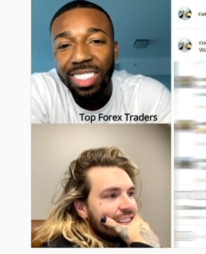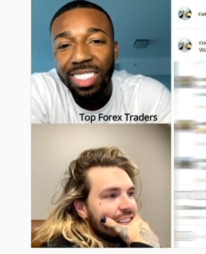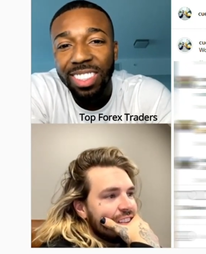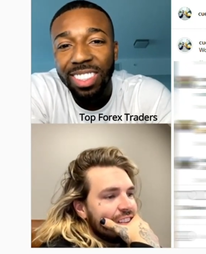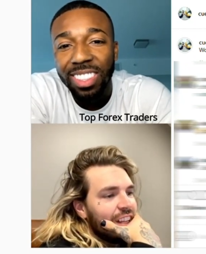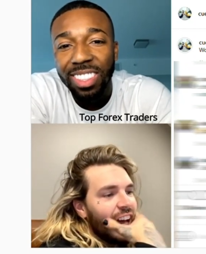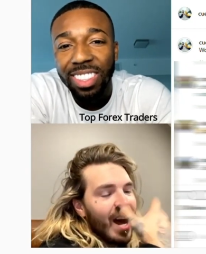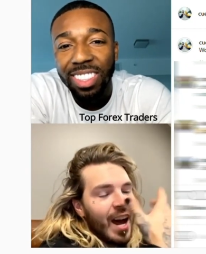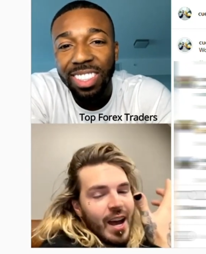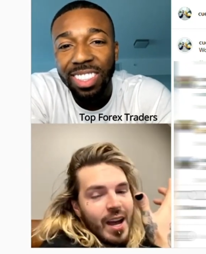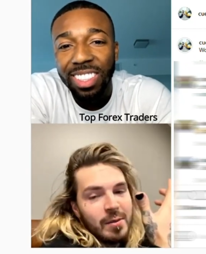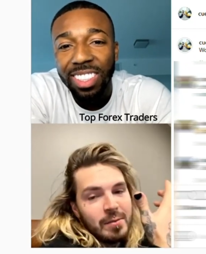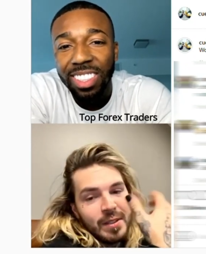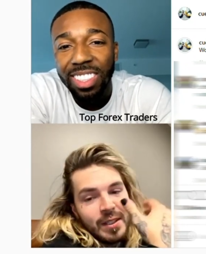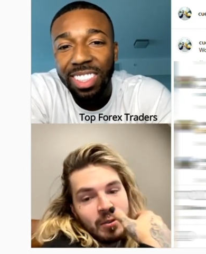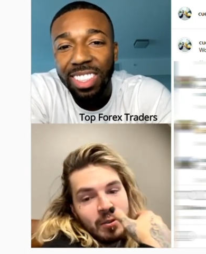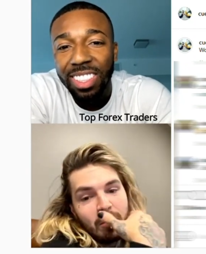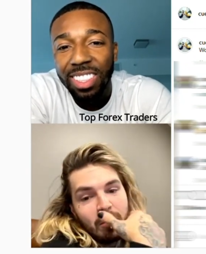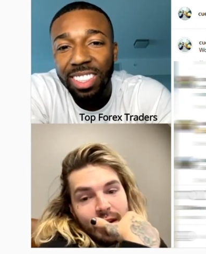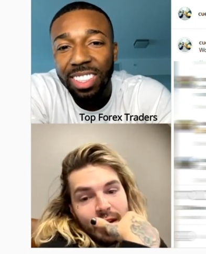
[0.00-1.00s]
Speaker 1: Not, I mean,
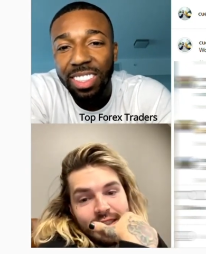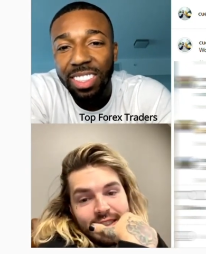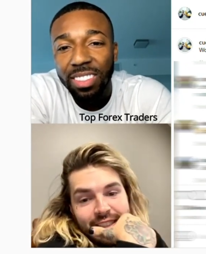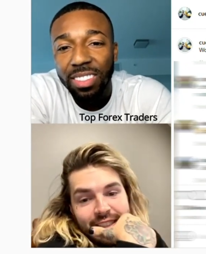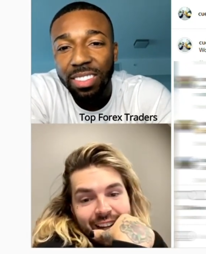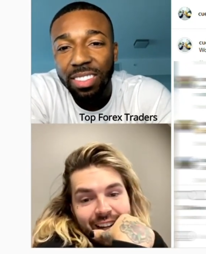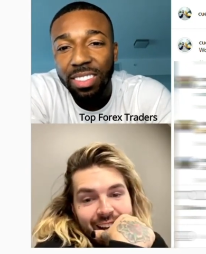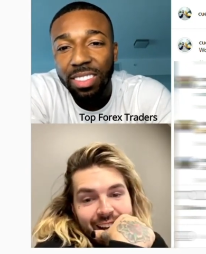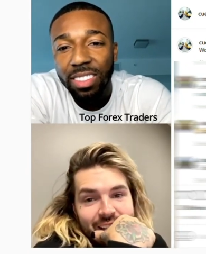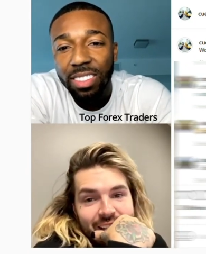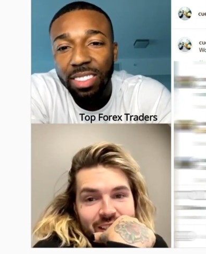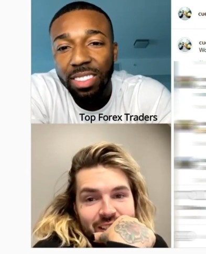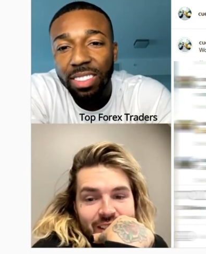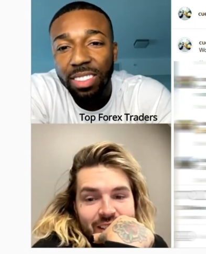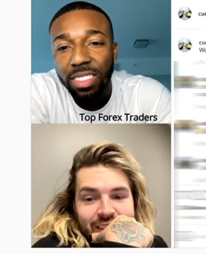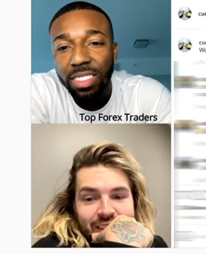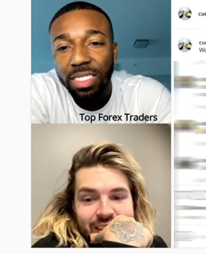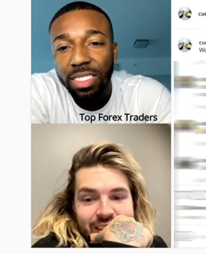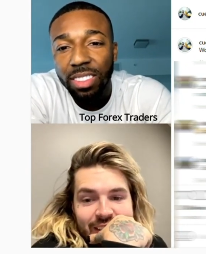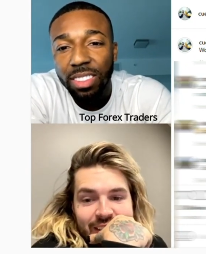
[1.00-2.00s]
it wasn't
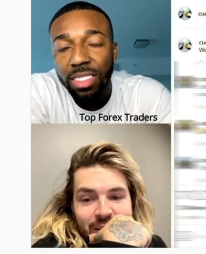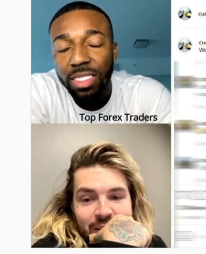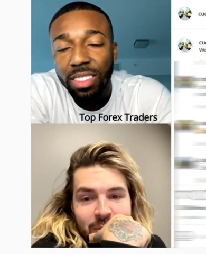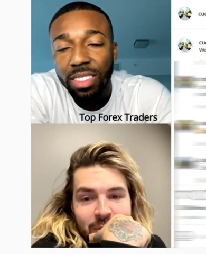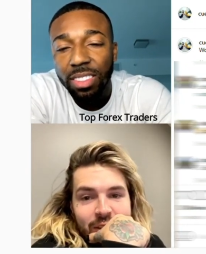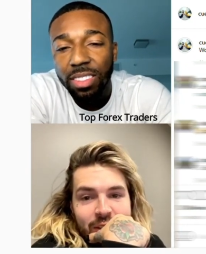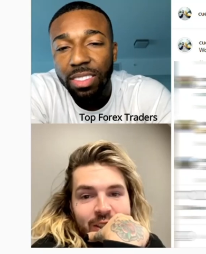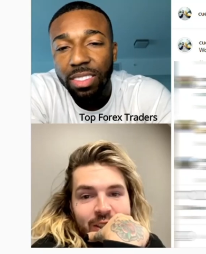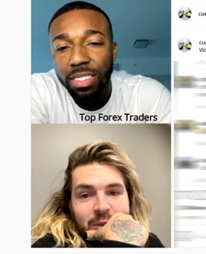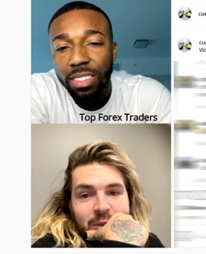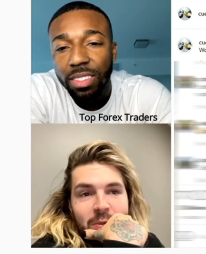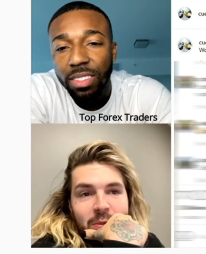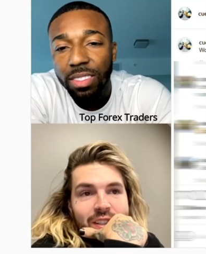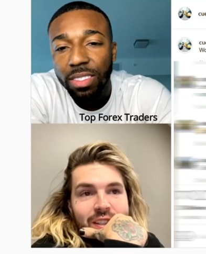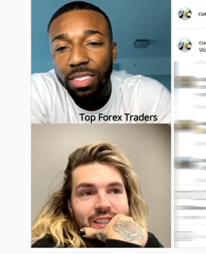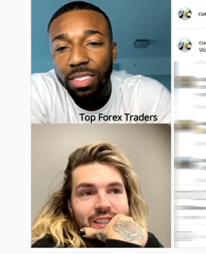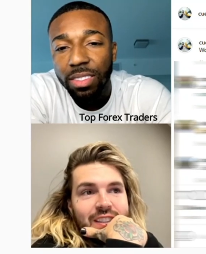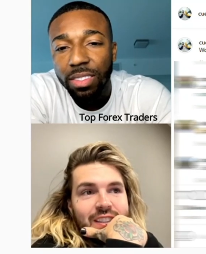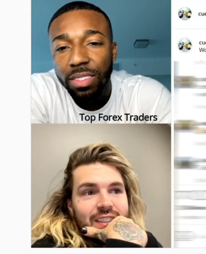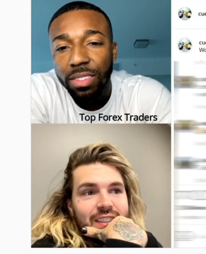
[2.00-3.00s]
actually. It really
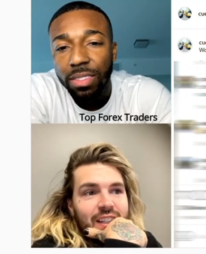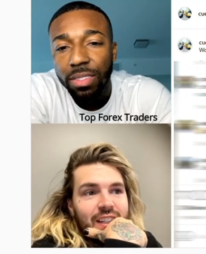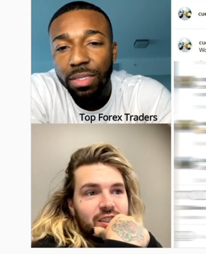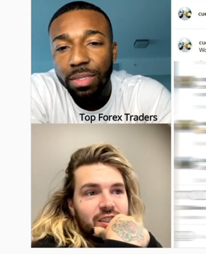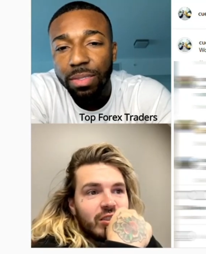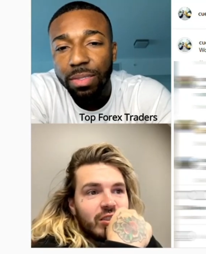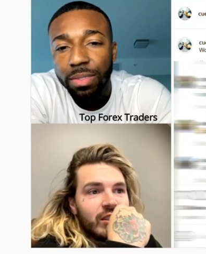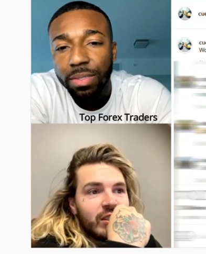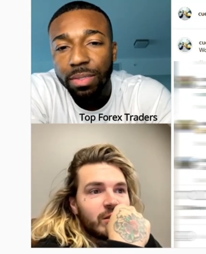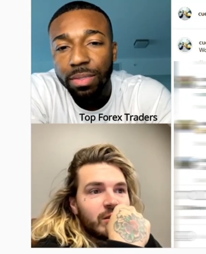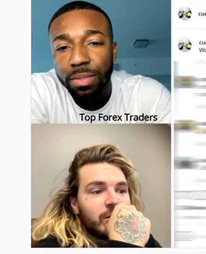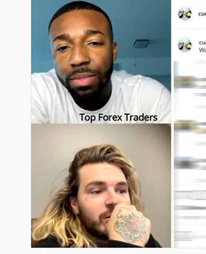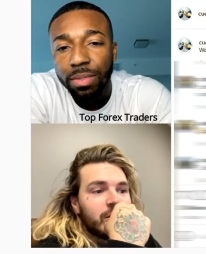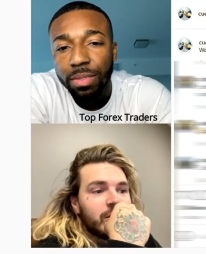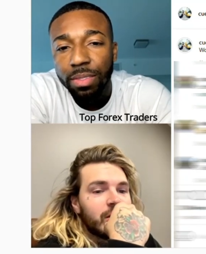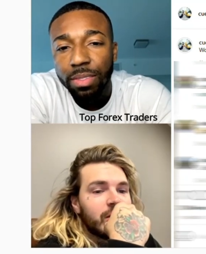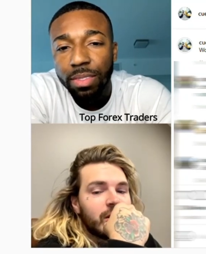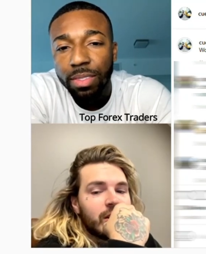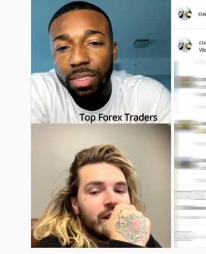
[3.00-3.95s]
wasn't that stressful.